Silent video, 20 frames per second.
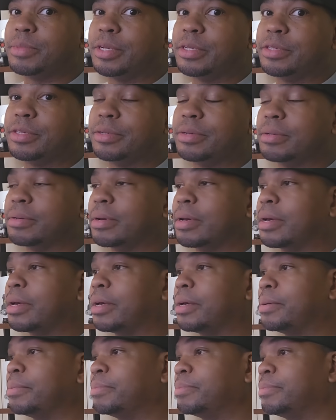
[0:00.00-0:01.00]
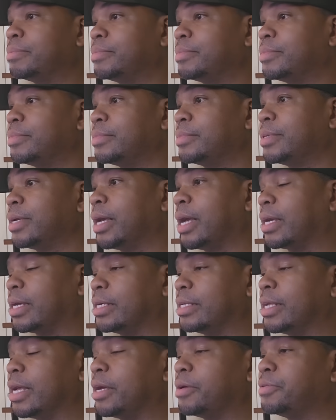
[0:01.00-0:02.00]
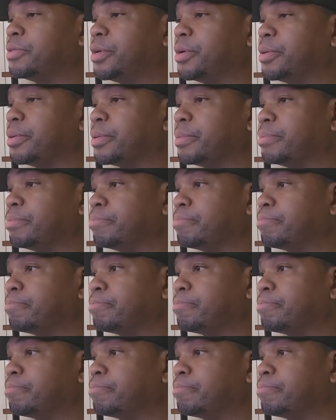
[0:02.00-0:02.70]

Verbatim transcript: make sure I can download them.